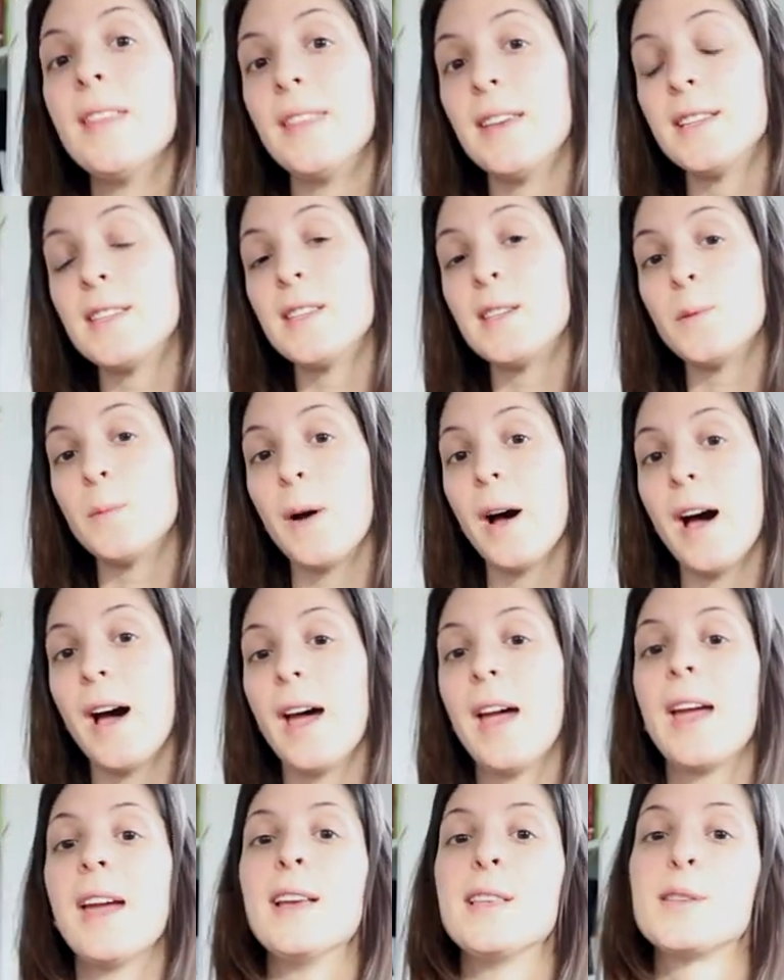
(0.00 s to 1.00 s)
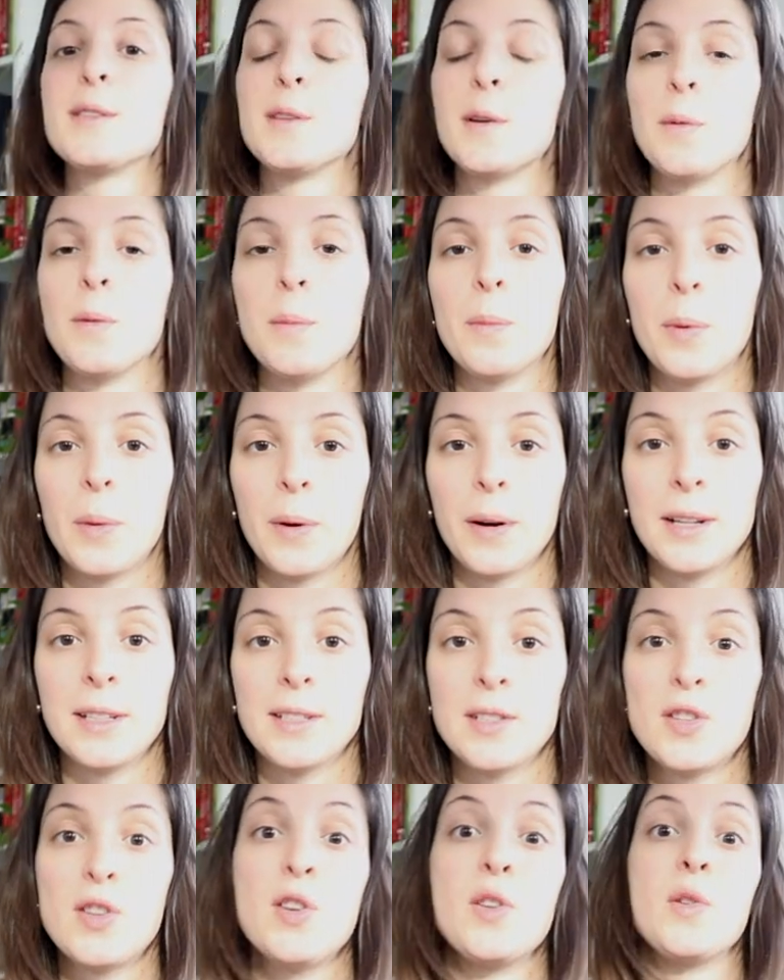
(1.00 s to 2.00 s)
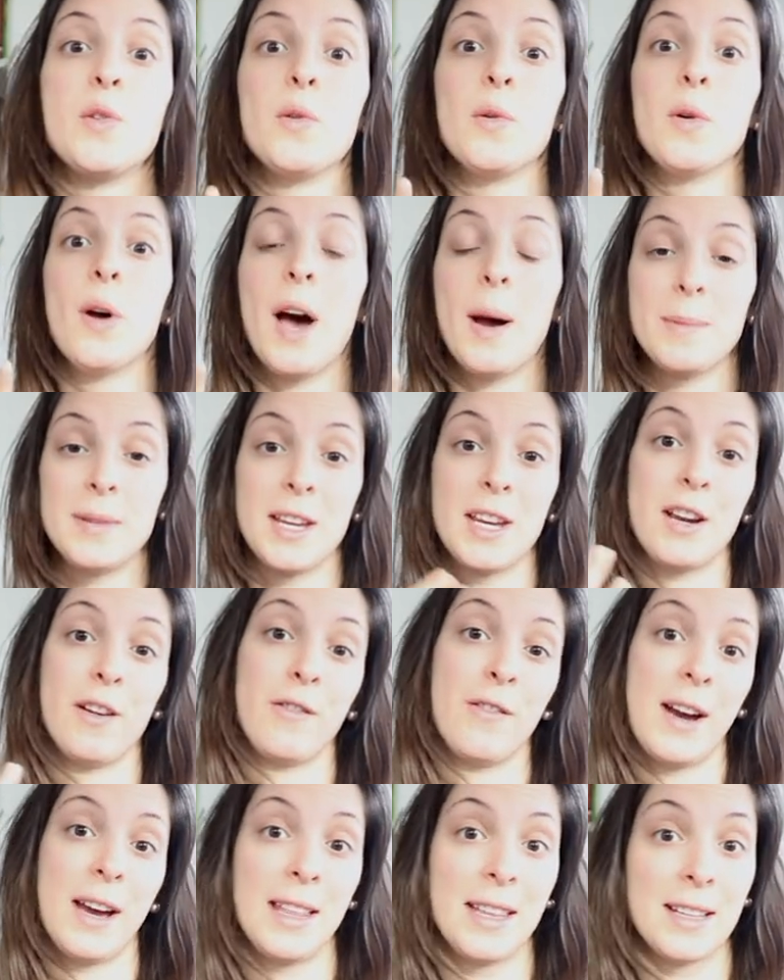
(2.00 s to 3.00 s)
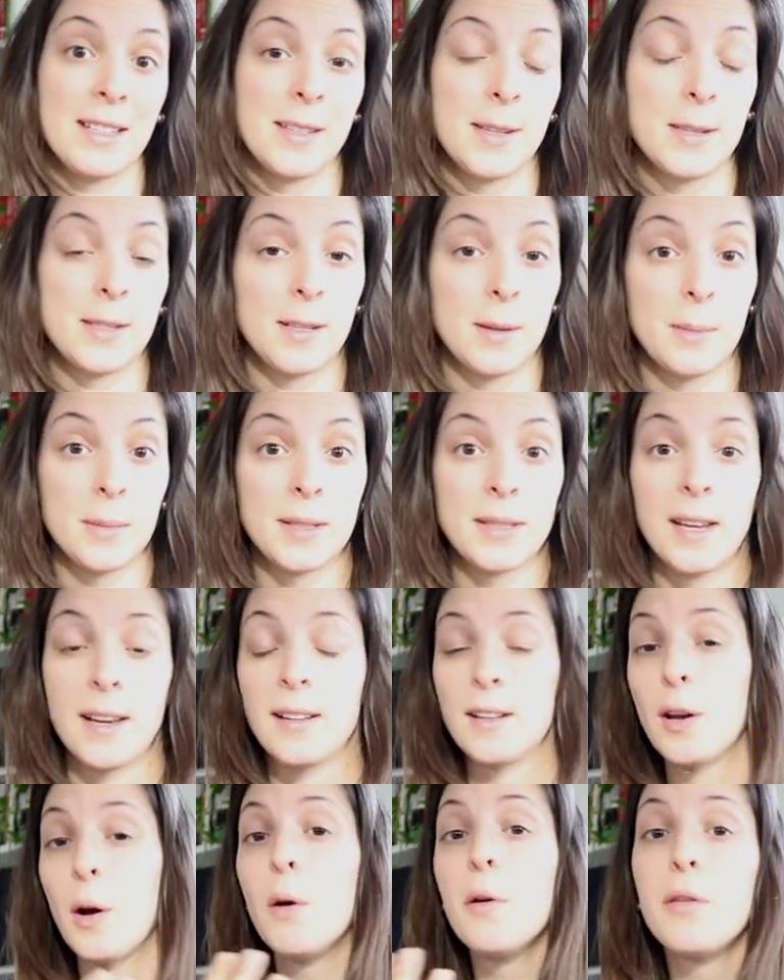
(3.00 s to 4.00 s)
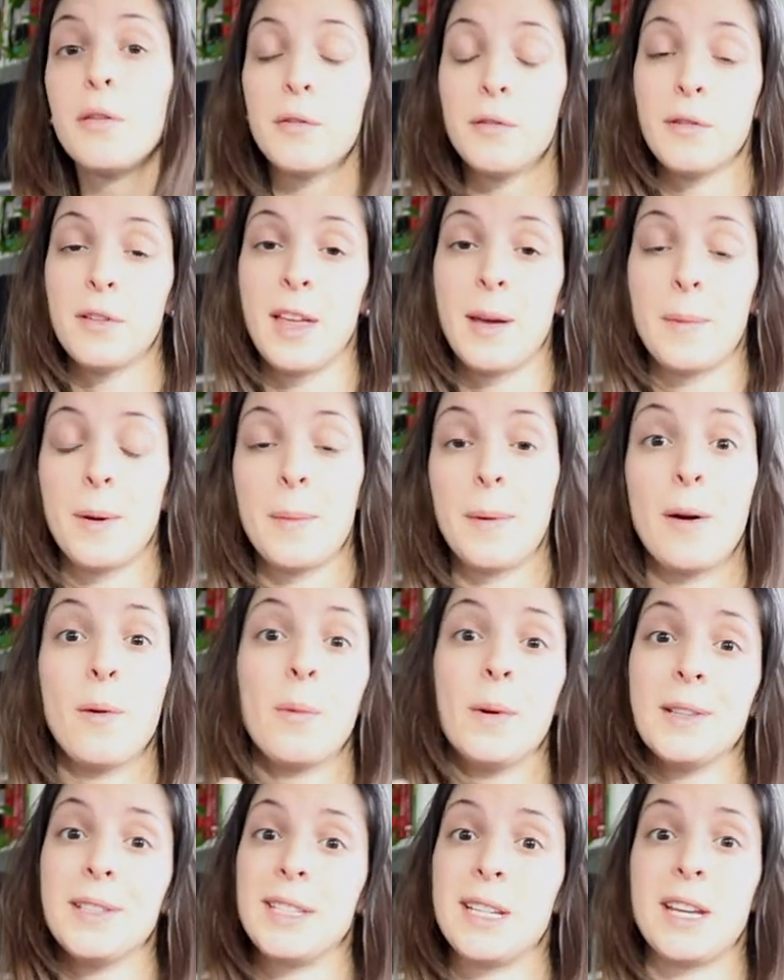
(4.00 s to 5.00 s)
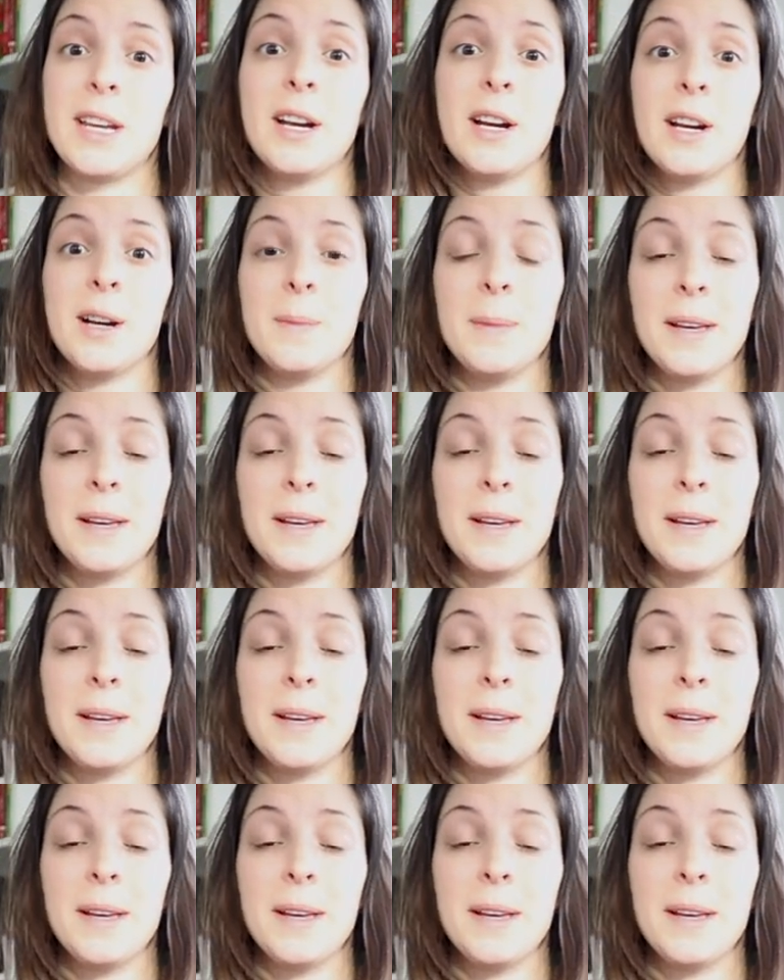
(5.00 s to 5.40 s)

this is why it's so important to update your filing systems and go through them about once a year